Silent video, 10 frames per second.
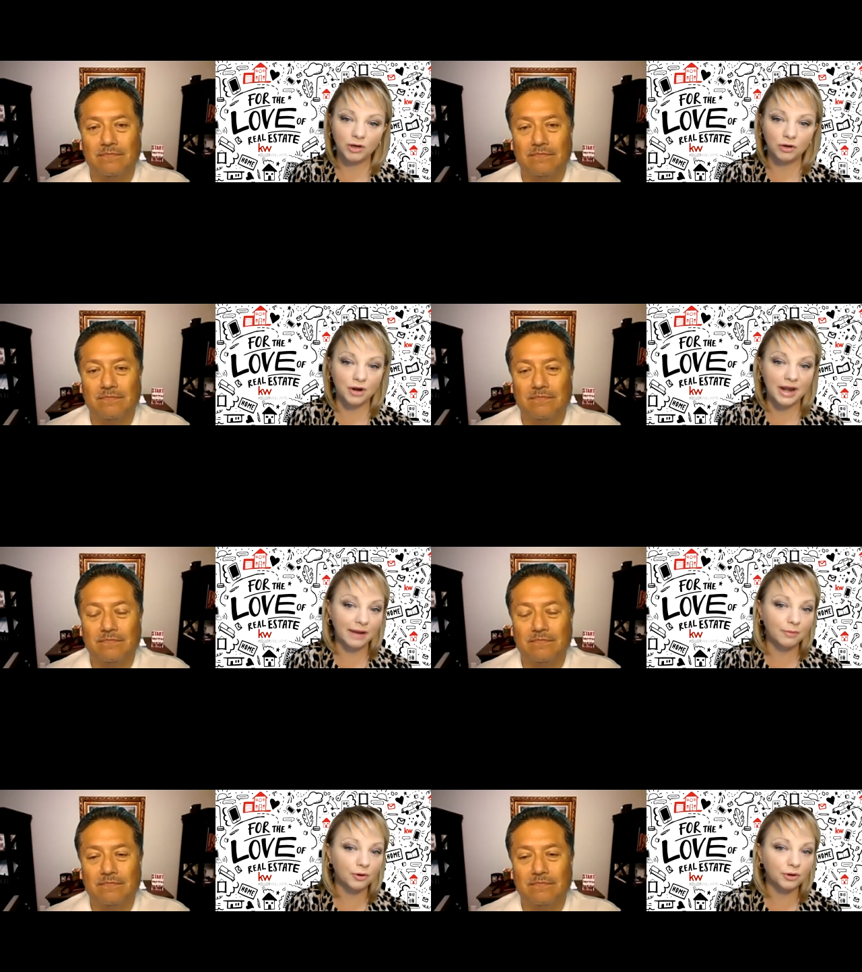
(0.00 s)
Speaker 1: of what your
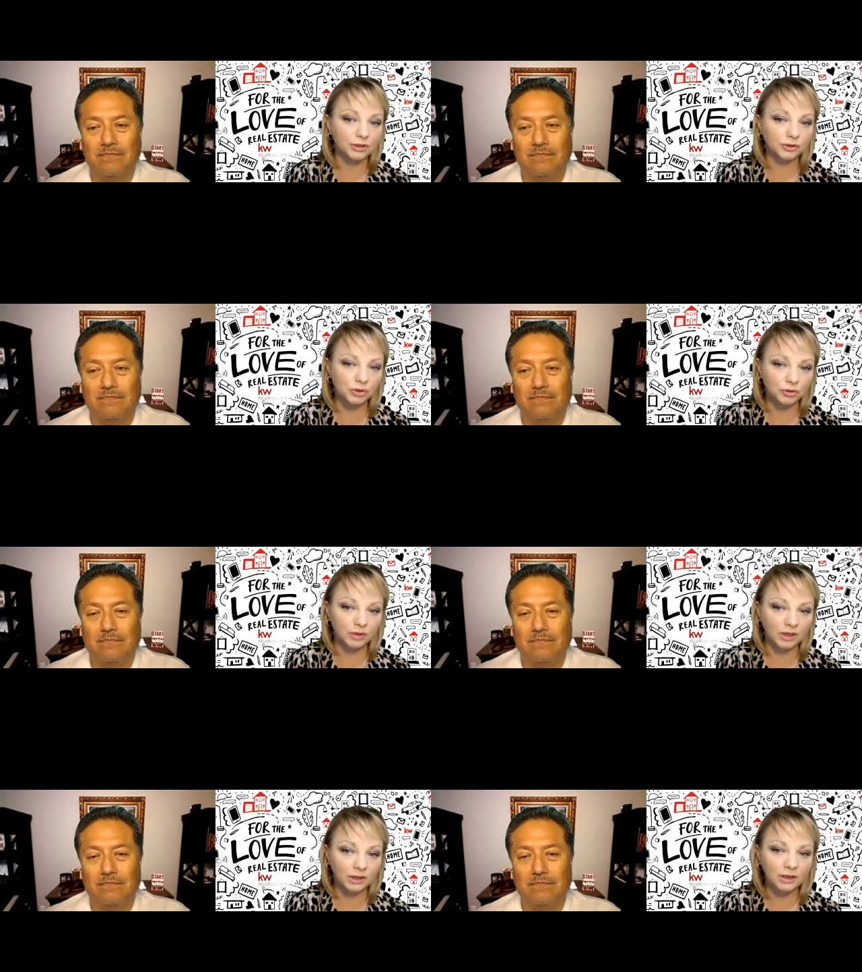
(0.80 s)
neighborhood is
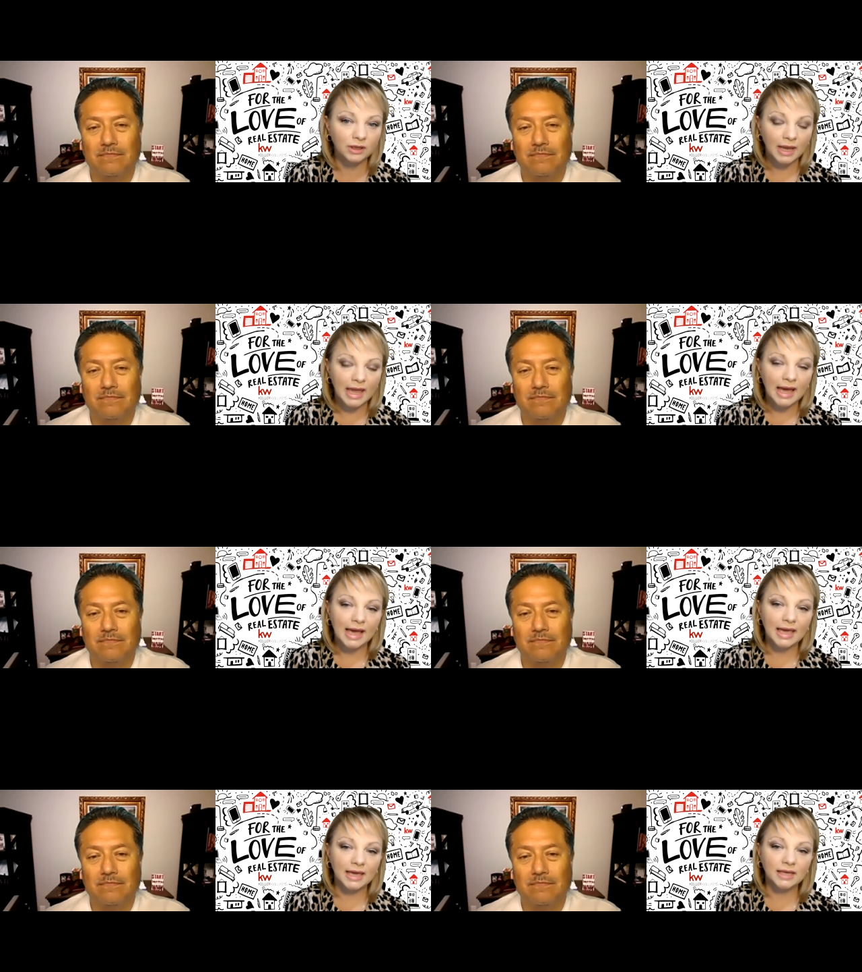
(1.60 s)
doing
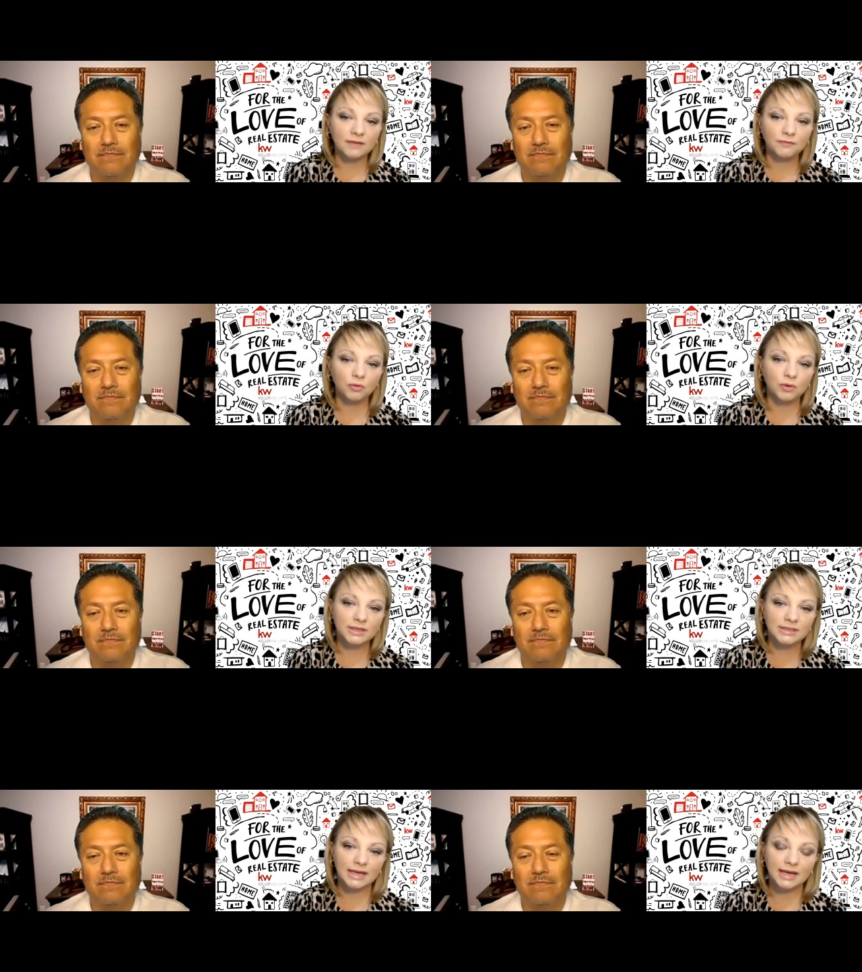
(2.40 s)
and if you
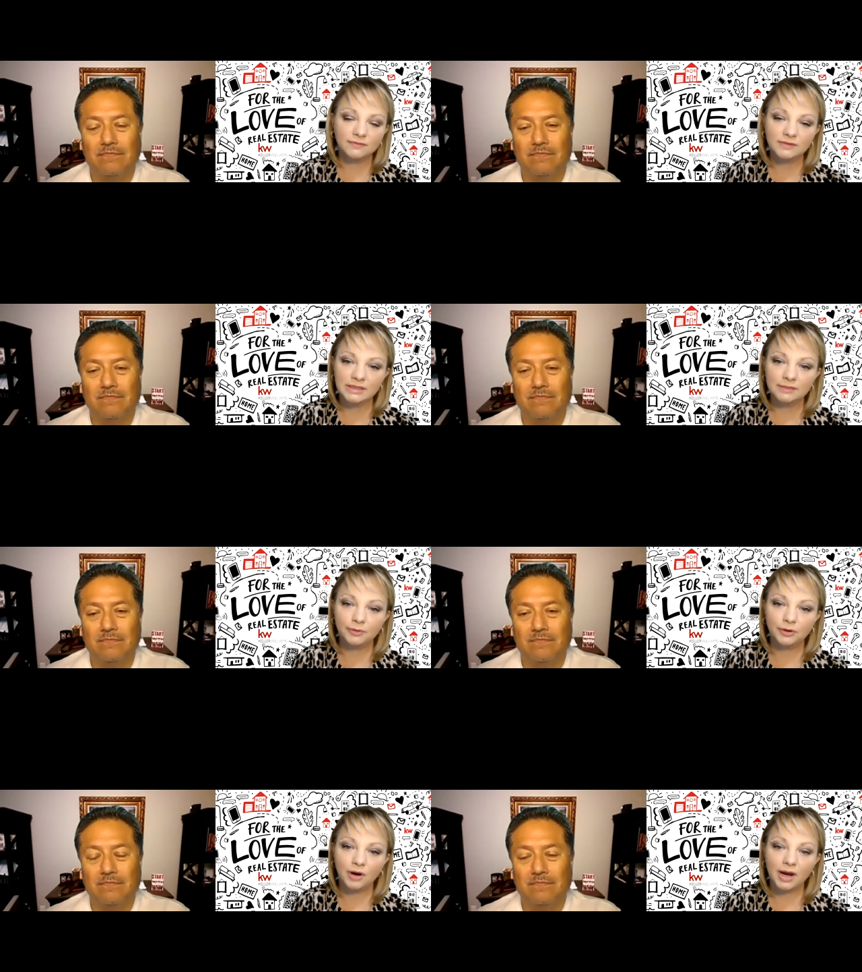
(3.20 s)
want to dive
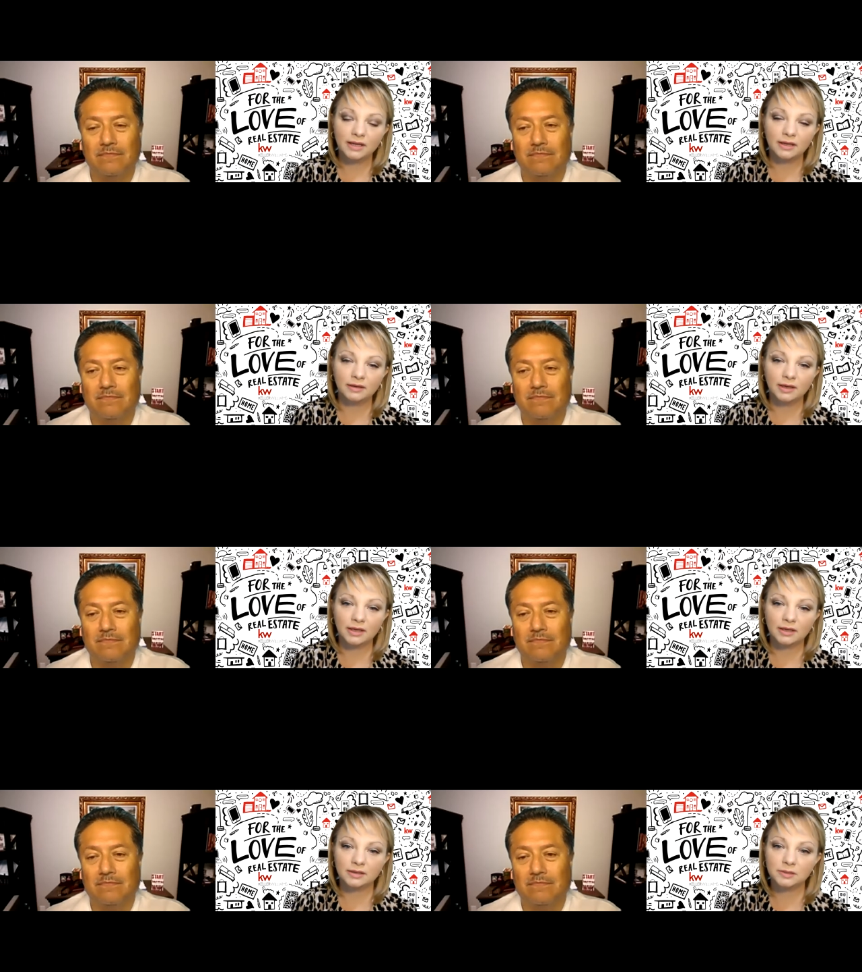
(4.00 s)
deeper i
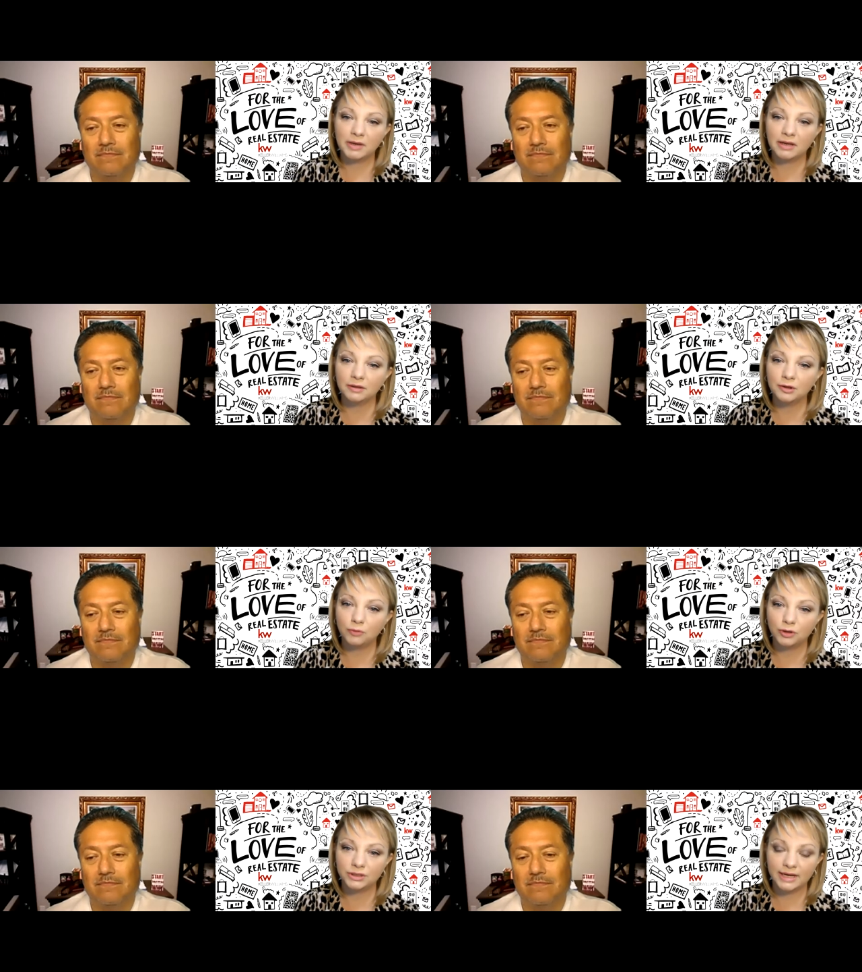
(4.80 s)
can uh, spend a
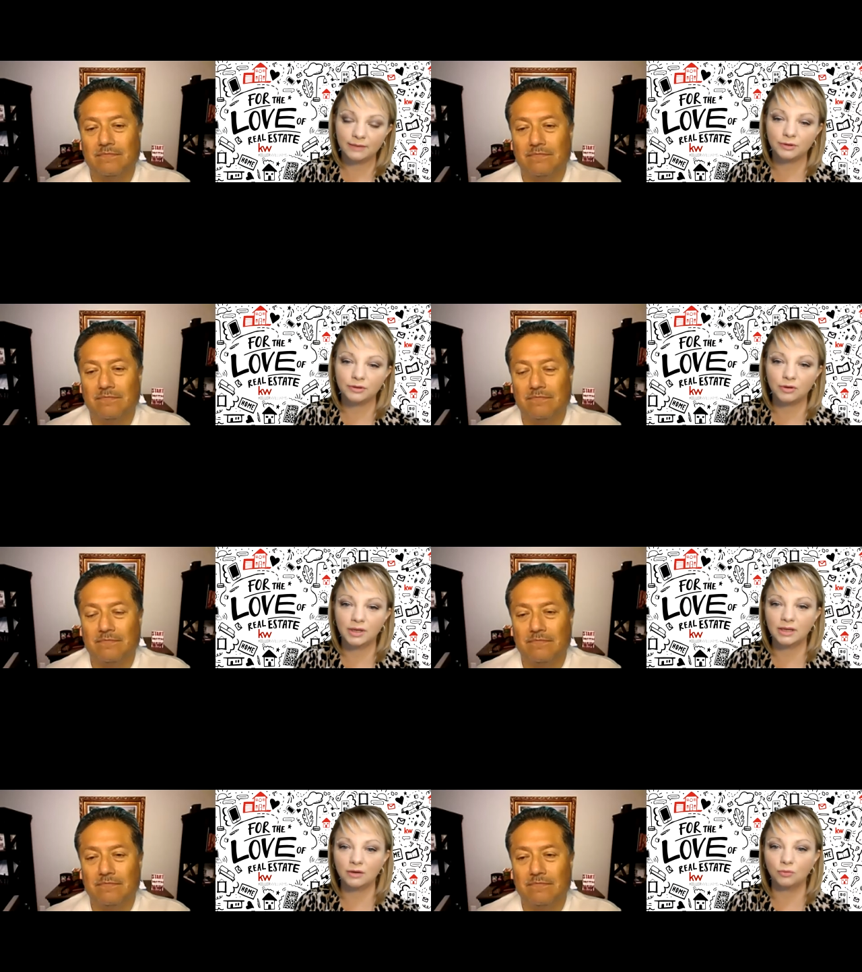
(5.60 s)
little more time with you
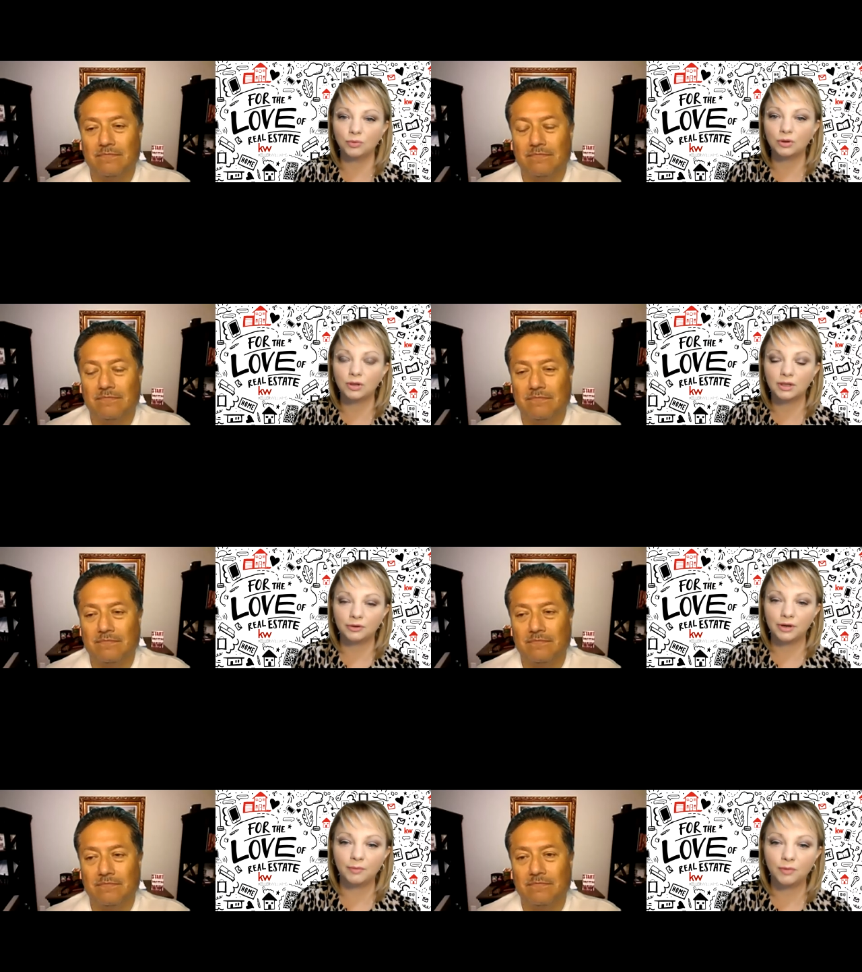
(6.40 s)
and get a real
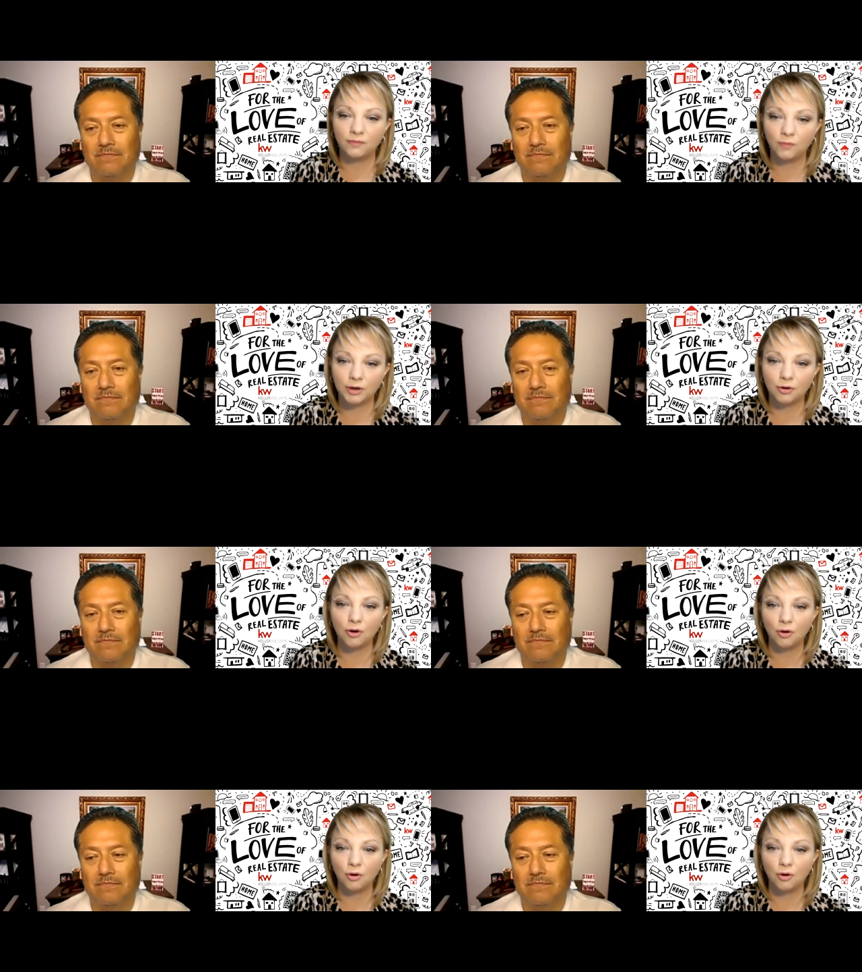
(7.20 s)
clear number of what your